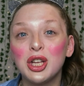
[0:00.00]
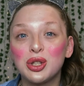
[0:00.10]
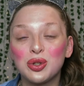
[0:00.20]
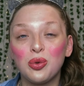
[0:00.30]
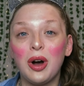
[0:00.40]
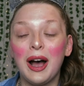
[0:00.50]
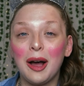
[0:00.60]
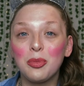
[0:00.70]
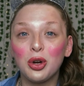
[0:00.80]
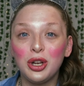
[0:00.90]
so
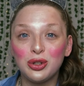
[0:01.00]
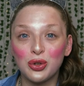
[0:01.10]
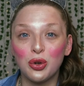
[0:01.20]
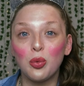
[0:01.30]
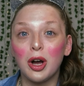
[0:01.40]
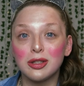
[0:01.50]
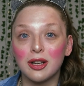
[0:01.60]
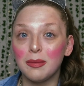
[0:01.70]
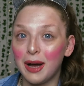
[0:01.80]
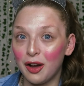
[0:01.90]
I'm going to do what I've
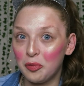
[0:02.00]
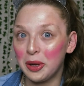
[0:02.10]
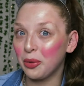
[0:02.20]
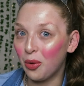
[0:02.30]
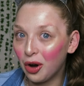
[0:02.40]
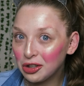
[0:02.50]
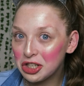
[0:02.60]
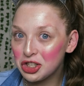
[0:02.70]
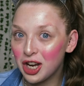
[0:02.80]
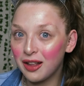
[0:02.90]
done in my alphabetical
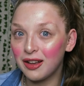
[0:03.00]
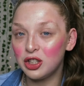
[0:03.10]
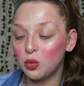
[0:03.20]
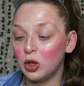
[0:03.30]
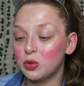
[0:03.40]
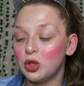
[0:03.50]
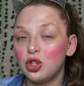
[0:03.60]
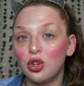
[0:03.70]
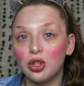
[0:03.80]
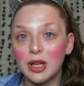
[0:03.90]
order challenge, which
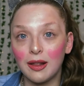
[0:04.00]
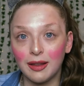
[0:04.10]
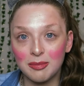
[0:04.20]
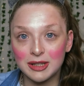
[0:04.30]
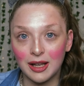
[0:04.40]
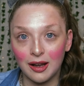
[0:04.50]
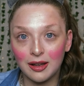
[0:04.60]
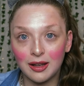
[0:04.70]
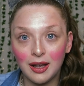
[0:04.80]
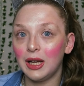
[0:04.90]
was use a
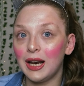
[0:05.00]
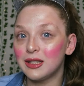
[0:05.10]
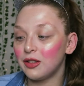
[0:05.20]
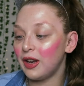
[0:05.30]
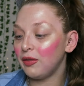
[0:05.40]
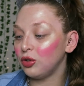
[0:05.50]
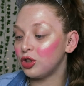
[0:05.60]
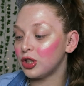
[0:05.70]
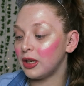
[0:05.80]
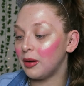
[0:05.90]
lipstick, and it's the
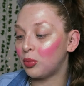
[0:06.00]
Revolution